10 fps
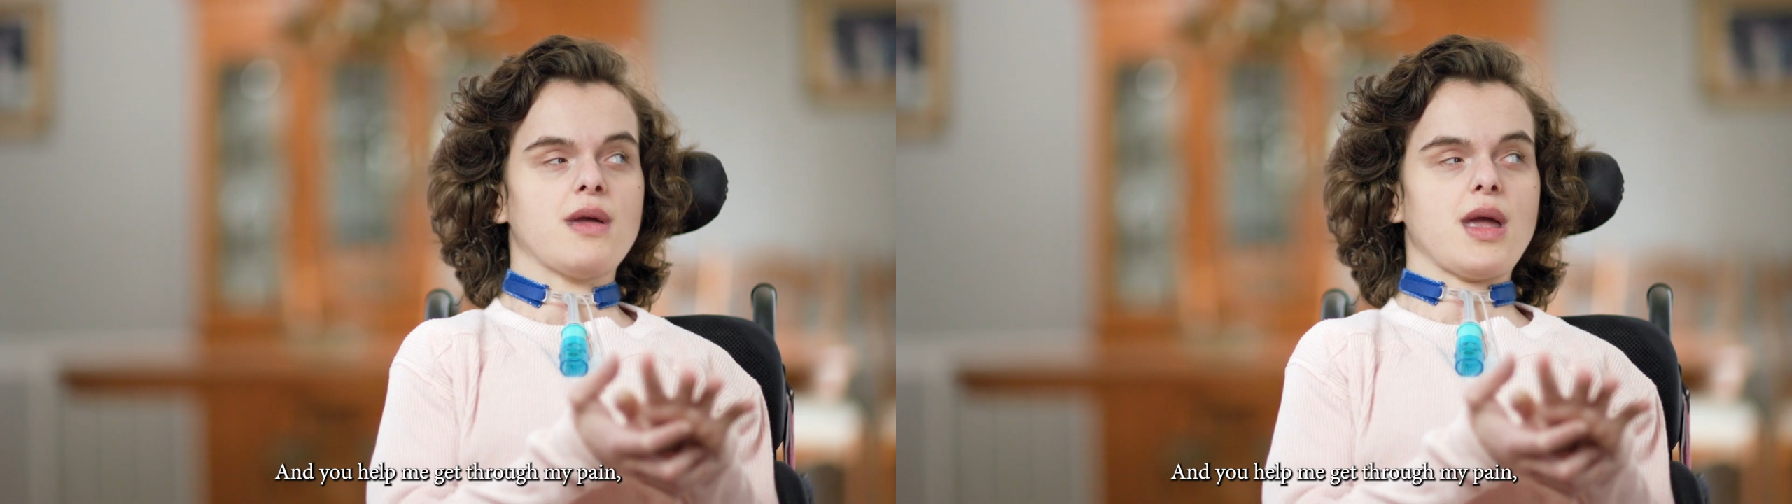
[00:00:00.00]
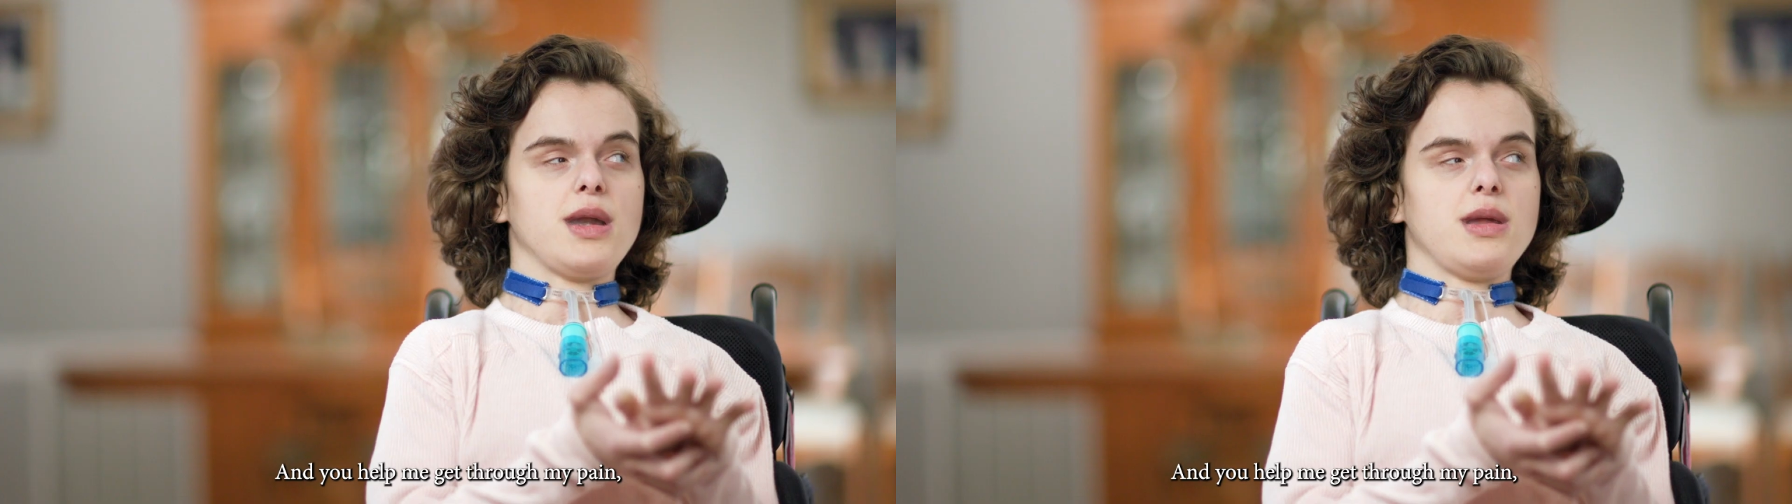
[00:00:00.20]

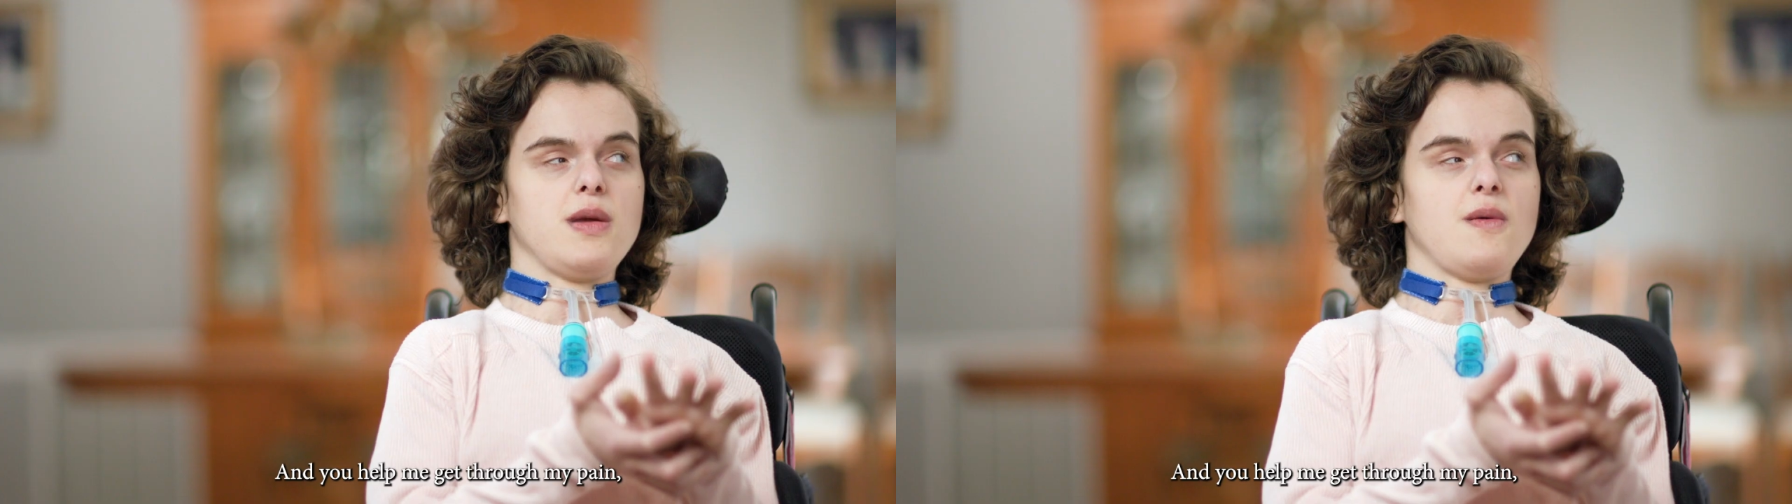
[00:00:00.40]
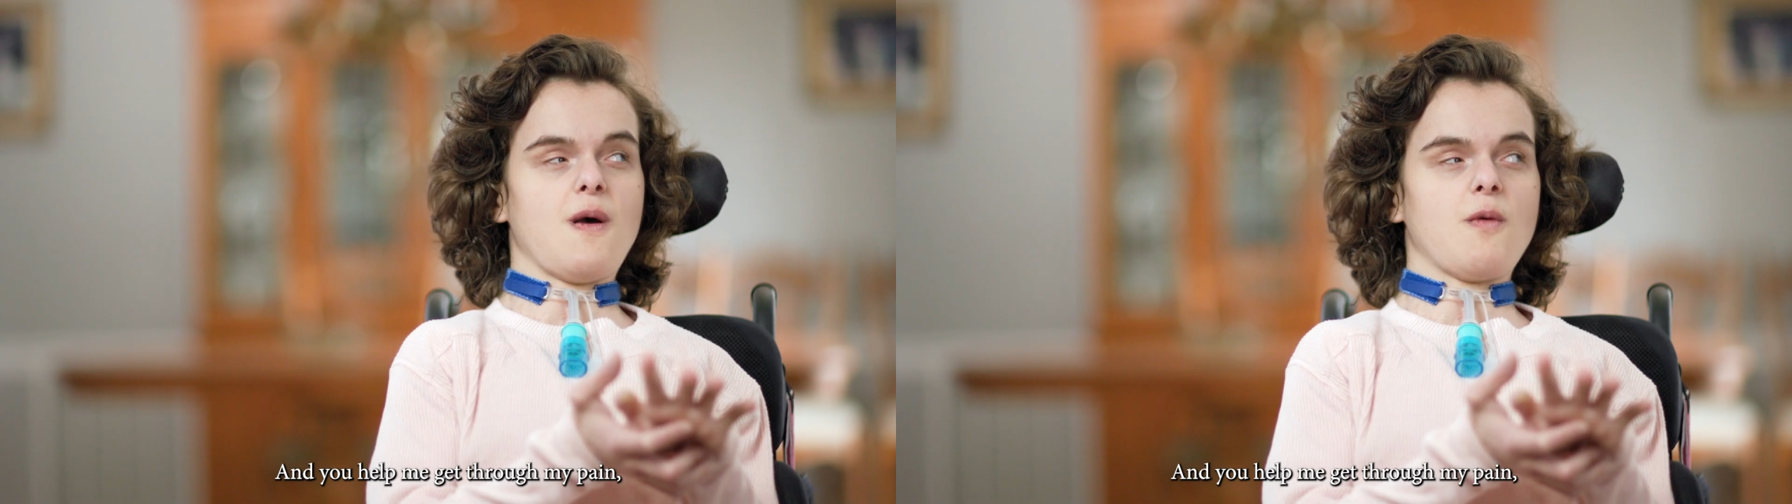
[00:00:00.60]
and
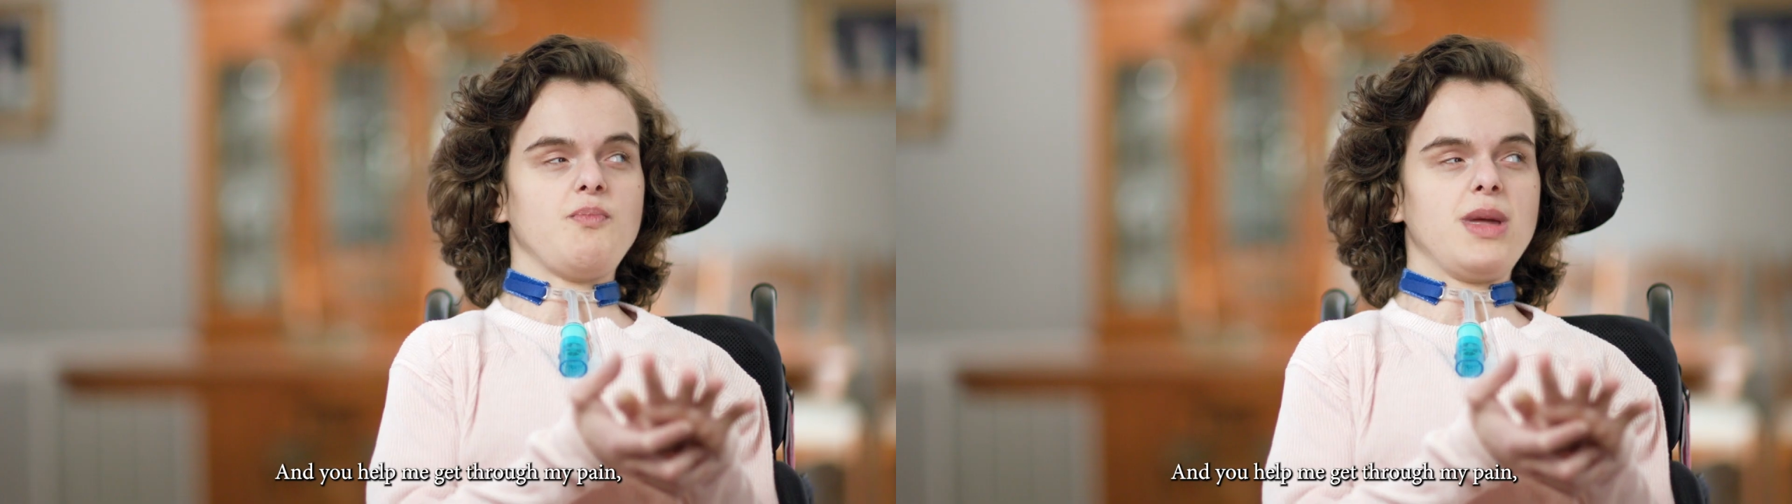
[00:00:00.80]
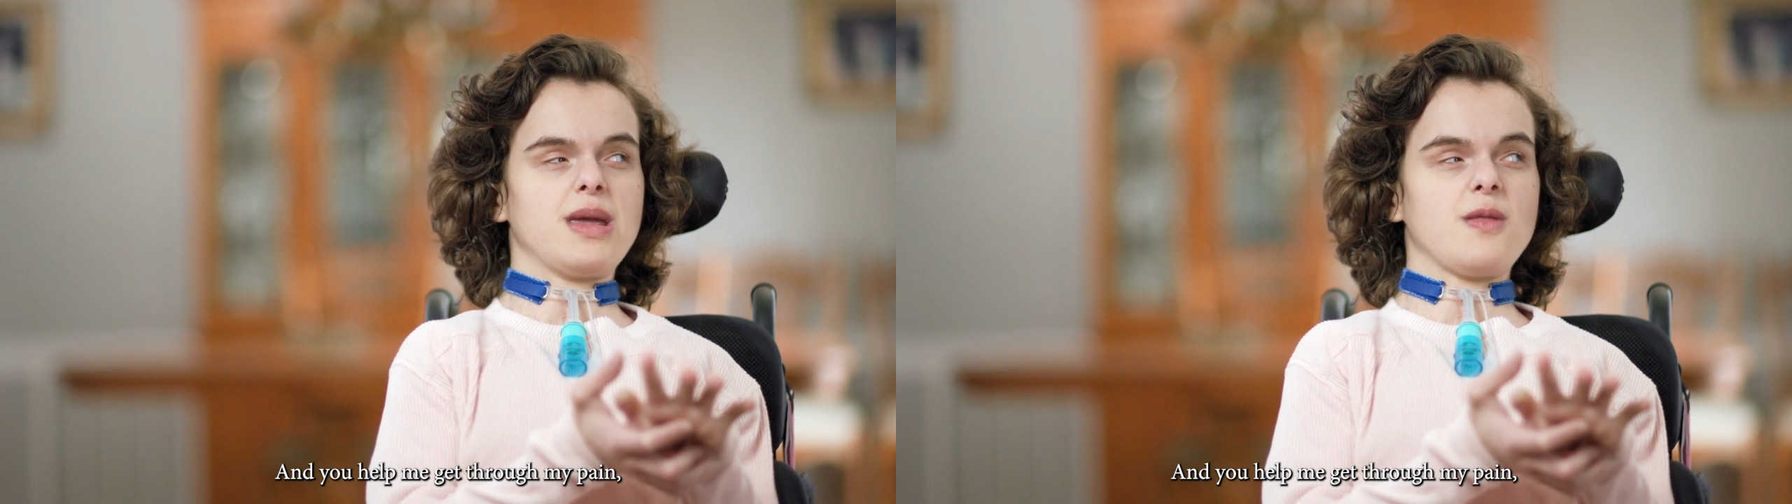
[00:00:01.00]
you help
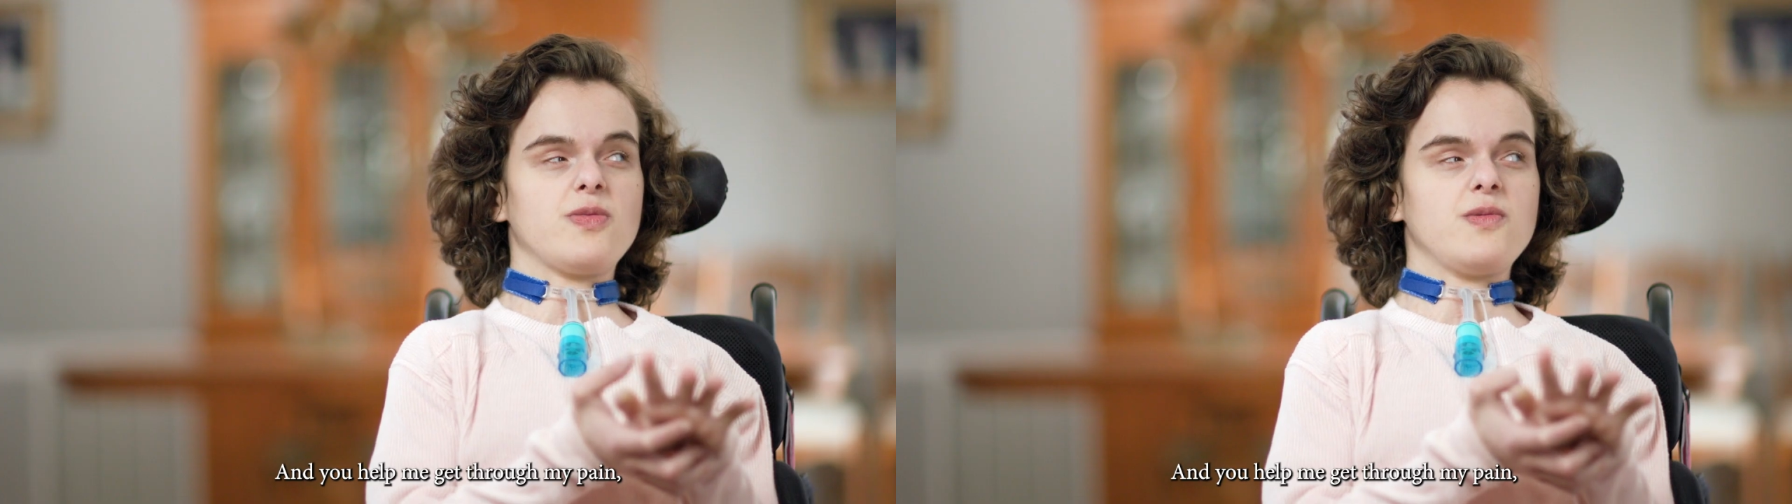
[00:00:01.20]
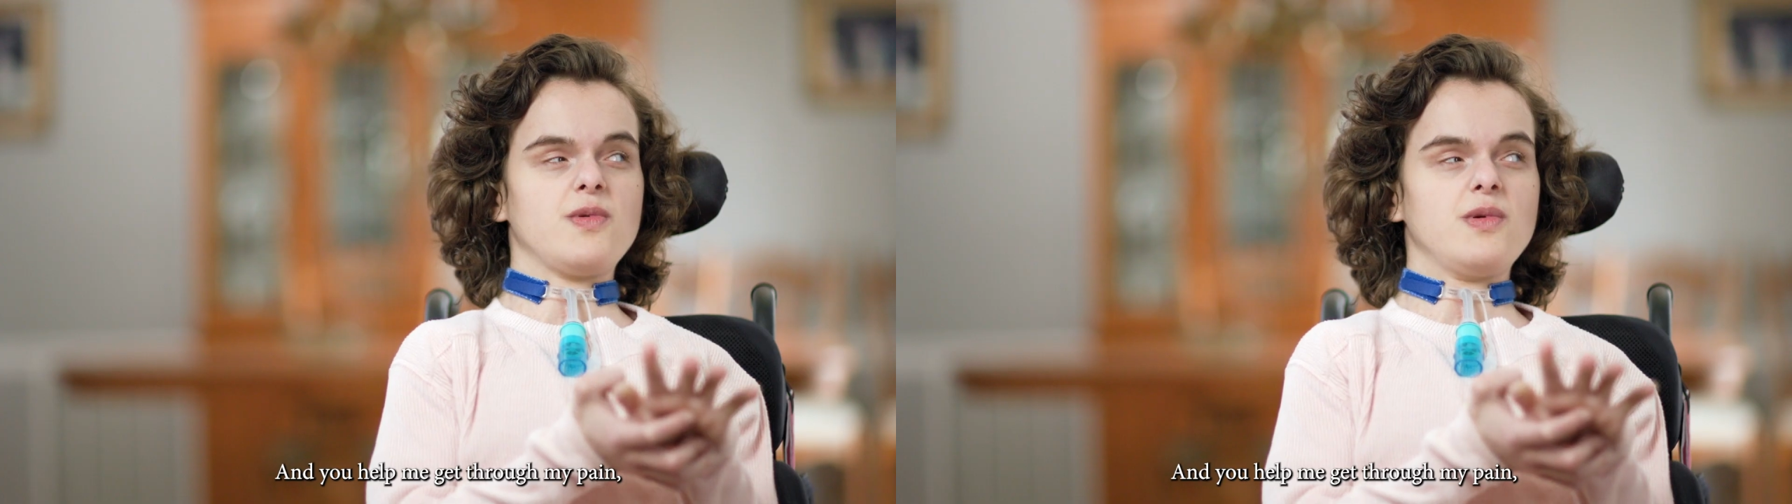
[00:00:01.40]
me
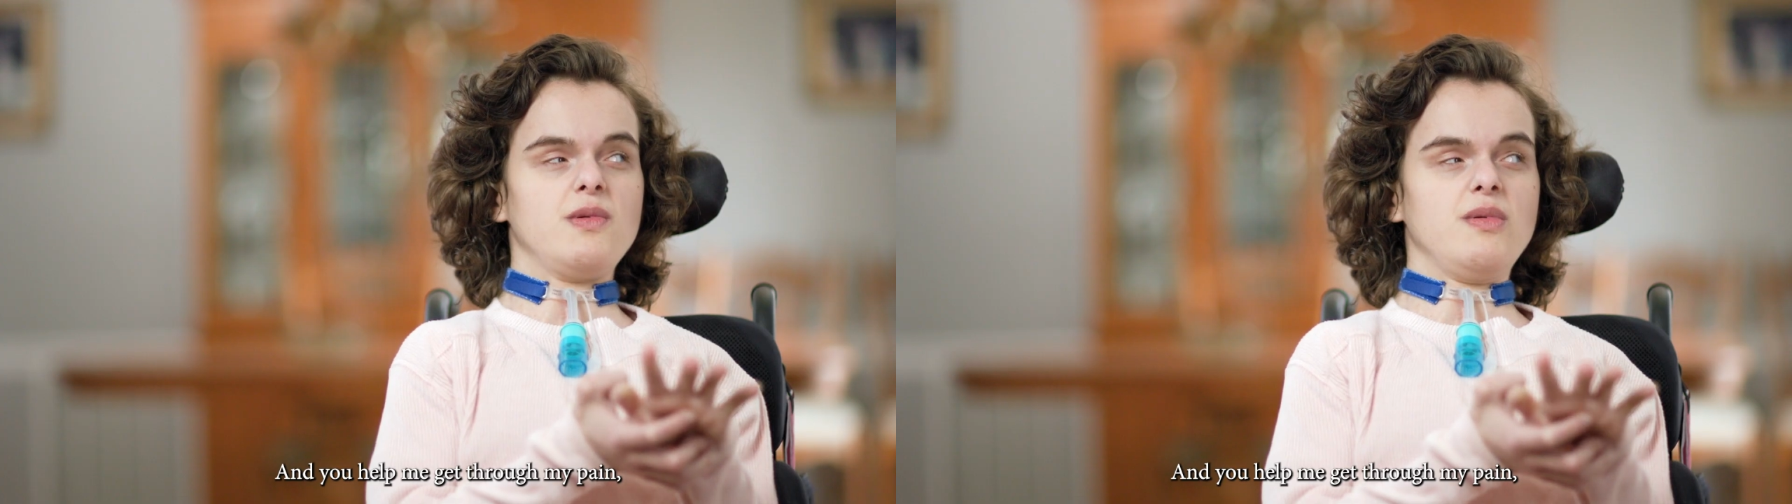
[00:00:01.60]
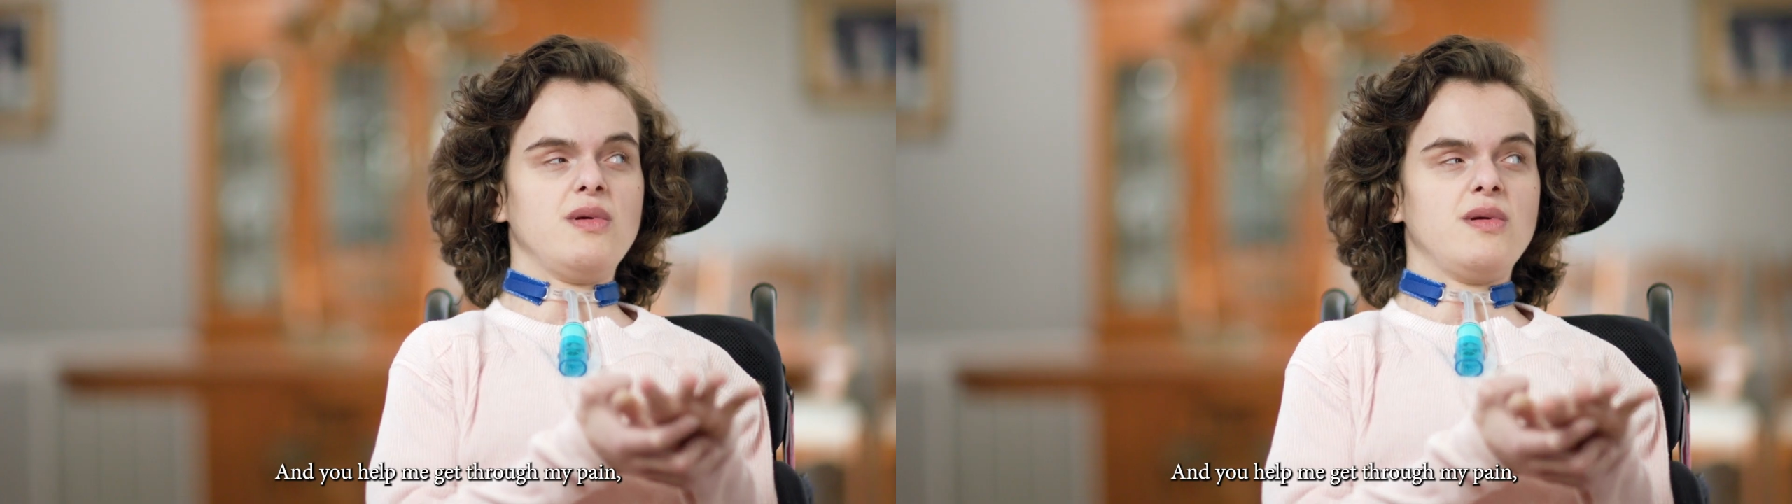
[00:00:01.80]
get through